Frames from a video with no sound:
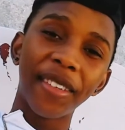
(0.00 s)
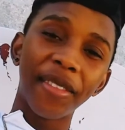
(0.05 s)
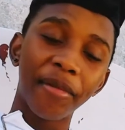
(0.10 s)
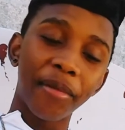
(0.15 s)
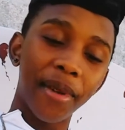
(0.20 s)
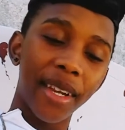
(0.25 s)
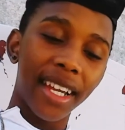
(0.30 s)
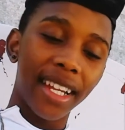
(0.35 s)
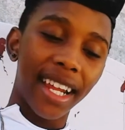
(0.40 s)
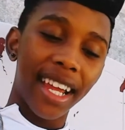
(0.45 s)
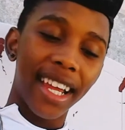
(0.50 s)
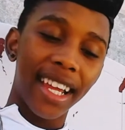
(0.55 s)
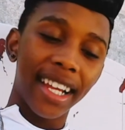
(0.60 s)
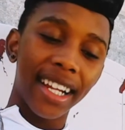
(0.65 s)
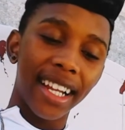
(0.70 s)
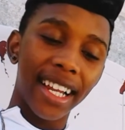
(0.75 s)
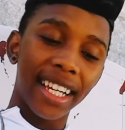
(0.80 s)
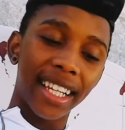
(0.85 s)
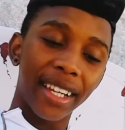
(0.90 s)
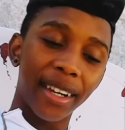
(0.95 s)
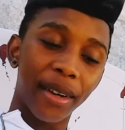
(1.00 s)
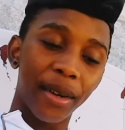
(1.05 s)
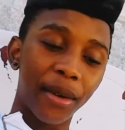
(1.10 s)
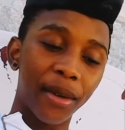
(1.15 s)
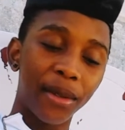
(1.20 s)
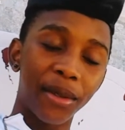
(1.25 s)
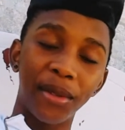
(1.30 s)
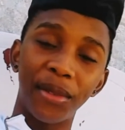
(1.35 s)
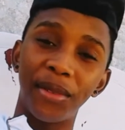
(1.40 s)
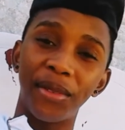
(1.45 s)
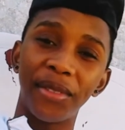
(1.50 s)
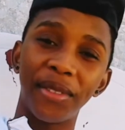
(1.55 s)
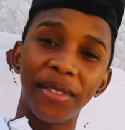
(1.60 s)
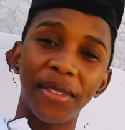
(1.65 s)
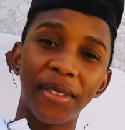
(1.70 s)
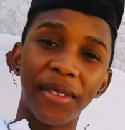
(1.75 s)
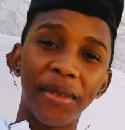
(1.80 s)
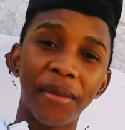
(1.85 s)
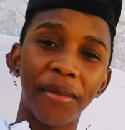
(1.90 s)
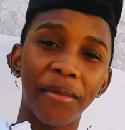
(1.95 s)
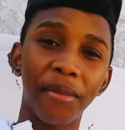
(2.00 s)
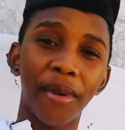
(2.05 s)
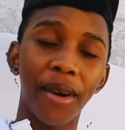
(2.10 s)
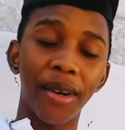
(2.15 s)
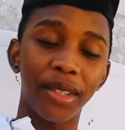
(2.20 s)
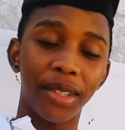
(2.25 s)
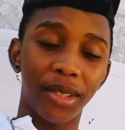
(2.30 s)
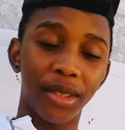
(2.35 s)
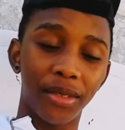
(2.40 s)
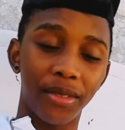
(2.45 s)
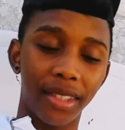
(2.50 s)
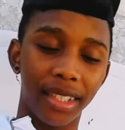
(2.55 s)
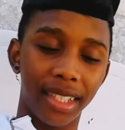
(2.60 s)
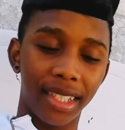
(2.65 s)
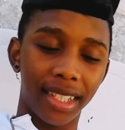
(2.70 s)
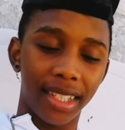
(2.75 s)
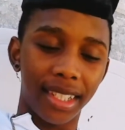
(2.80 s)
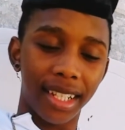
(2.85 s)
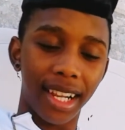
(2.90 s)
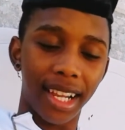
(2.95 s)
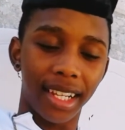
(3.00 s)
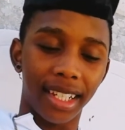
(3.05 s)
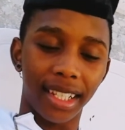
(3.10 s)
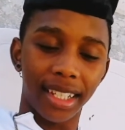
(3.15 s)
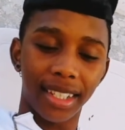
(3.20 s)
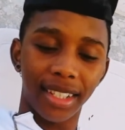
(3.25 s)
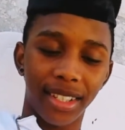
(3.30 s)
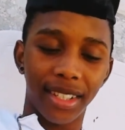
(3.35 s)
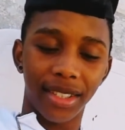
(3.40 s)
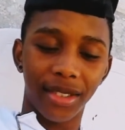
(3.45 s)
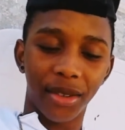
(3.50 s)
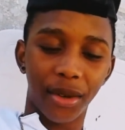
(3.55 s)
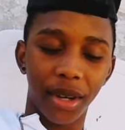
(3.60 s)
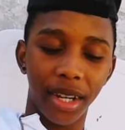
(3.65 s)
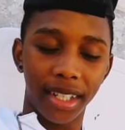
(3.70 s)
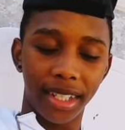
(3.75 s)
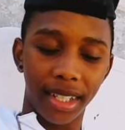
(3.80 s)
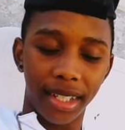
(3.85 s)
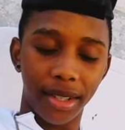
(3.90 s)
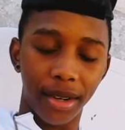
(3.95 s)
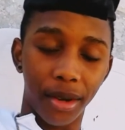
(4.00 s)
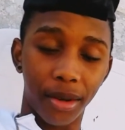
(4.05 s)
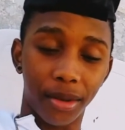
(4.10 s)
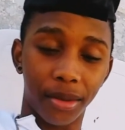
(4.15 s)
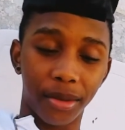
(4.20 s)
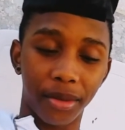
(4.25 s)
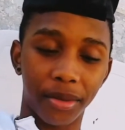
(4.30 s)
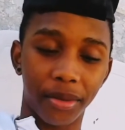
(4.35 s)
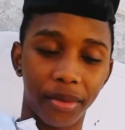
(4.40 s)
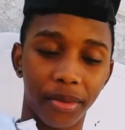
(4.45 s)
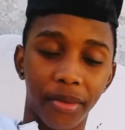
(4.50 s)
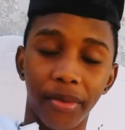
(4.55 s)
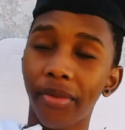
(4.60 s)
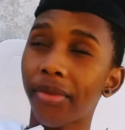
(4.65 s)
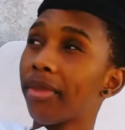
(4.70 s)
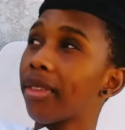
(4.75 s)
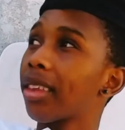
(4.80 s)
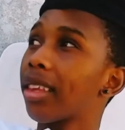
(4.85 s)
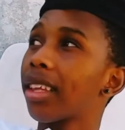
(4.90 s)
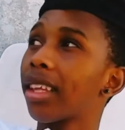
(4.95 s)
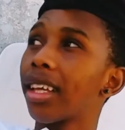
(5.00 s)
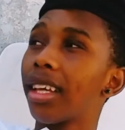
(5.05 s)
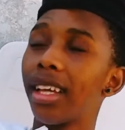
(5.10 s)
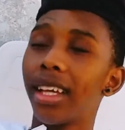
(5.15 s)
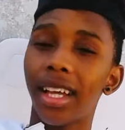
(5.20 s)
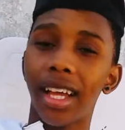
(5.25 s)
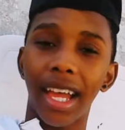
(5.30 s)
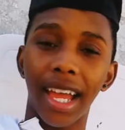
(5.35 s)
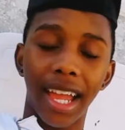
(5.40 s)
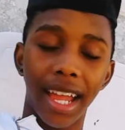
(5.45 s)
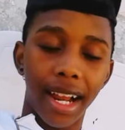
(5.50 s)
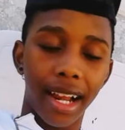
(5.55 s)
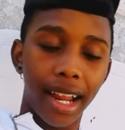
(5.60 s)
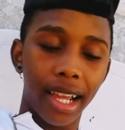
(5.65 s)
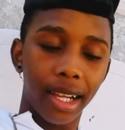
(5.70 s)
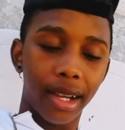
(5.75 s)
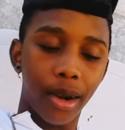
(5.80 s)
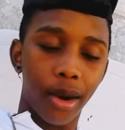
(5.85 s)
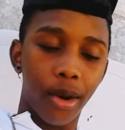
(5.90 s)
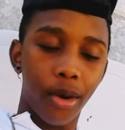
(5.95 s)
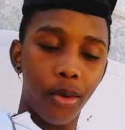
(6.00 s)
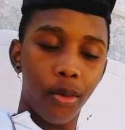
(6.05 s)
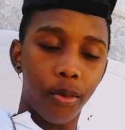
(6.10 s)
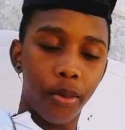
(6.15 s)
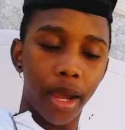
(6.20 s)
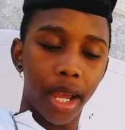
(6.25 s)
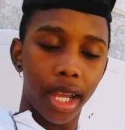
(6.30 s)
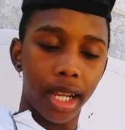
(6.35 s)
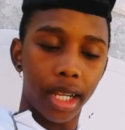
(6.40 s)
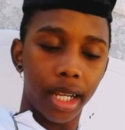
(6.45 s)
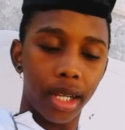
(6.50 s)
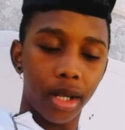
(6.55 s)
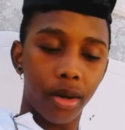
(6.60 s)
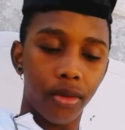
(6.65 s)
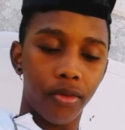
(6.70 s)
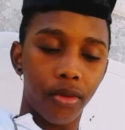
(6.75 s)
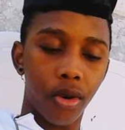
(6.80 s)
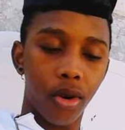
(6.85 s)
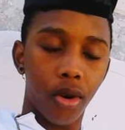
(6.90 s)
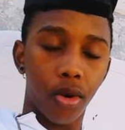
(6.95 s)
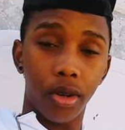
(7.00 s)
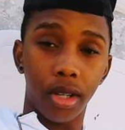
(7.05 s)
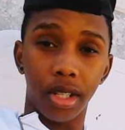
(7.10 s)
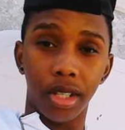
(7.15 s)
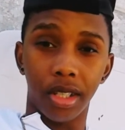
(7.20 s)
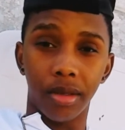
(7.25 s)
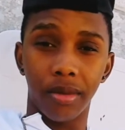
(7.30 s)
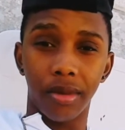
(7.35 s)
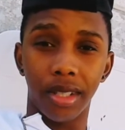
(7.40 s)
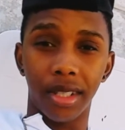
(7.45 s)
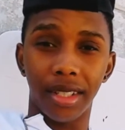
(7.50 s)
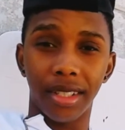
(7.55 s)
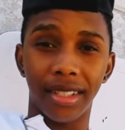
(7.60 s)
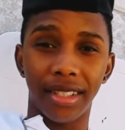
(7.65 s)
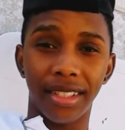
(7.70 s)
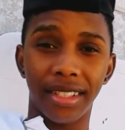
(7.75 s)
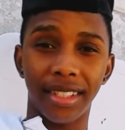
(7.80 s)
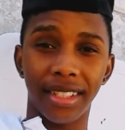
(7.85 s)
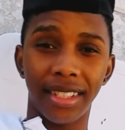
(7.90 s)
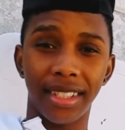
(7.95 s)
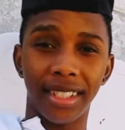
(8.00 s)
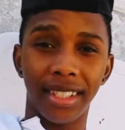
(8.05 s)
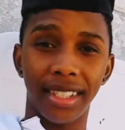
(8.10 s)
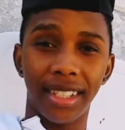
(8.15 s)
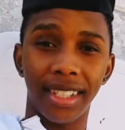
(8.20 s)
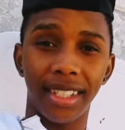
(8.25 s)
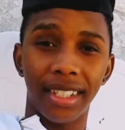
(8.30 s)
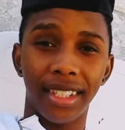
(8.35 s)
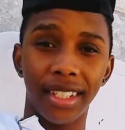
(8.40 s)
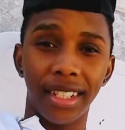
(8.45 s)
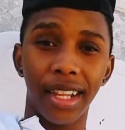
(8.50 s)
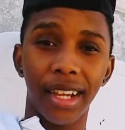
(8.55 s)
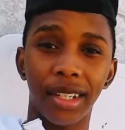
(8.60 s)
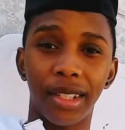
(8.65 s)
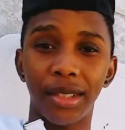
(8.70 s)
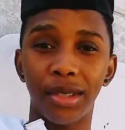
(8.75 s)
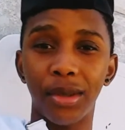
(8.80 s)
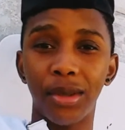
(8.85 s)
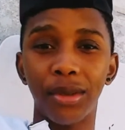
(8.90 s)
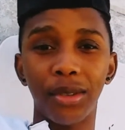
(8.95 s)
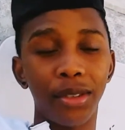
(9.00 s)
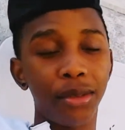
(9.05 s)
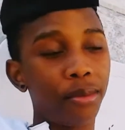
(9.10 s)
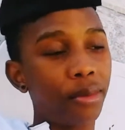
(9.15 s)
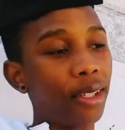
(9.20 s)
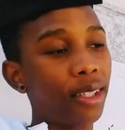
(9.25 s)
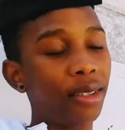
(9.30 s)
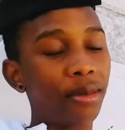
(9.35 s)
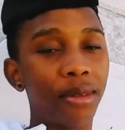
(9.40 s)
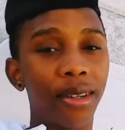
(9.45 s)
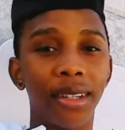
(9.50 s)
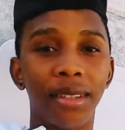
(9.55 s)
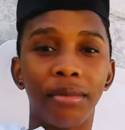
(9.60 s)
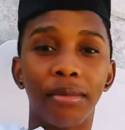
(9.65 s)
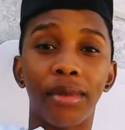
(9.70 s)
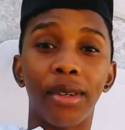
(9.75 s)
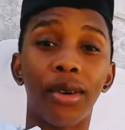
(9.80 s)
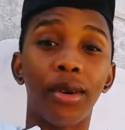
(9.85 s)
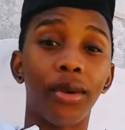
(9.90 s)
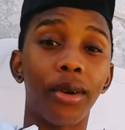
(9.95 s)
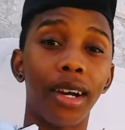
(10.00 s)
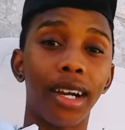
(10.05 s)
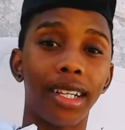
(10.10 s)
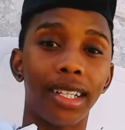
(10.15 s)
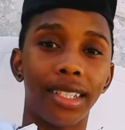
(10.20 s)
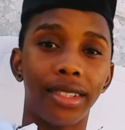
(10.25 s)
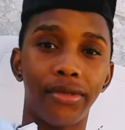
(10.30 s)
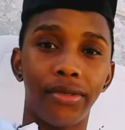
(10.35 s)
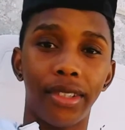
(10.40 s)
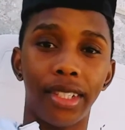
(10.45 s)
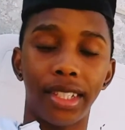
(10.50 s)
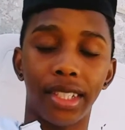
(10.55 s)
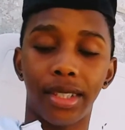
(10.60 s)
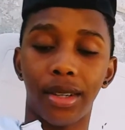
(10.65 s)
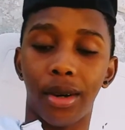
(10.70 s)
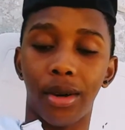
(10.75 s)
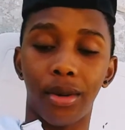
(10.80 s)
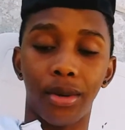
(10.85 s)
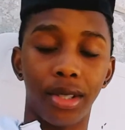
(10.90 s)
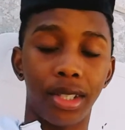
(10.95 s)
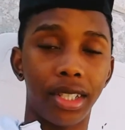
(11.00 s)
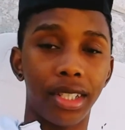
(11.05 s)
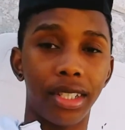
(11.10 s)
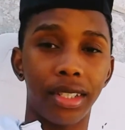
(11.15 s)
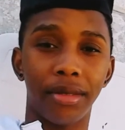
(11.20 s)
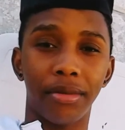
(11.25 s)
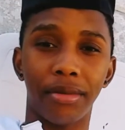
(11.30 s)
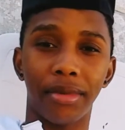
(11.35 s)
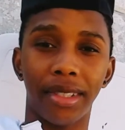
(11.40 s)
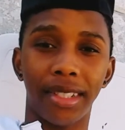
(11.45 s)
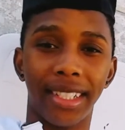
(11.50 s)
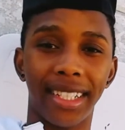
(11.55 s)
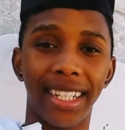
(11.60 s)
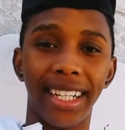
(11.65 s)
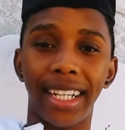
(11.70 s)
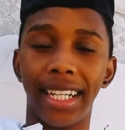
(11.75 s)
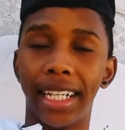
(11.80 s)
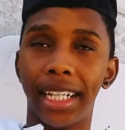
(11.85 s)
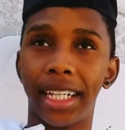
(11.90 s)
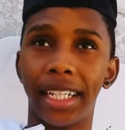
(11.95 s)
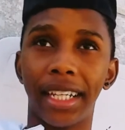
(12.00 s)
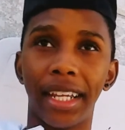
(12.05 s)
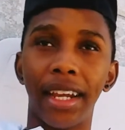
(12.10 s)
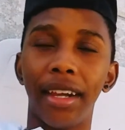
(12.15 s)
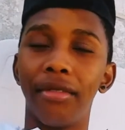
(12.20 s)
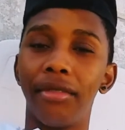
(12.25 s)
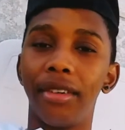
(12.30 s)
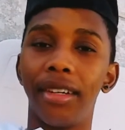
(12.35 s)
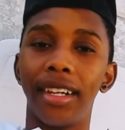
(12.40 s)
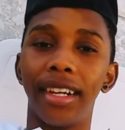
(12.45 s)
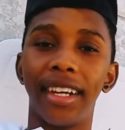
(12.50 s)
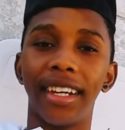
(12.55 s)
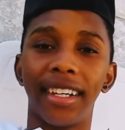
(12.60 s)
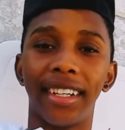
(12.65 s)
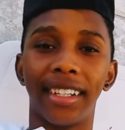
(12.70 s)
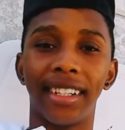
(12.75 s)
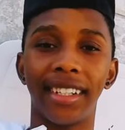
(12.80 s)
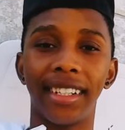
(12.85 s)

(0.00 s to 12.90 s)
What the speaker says: man, I had like a whole bunch of it, like crazy, though. I had like a whole packet of oranges, man. Like, you know those big ones, though. I just finished the whole shit, man. Eating it every day.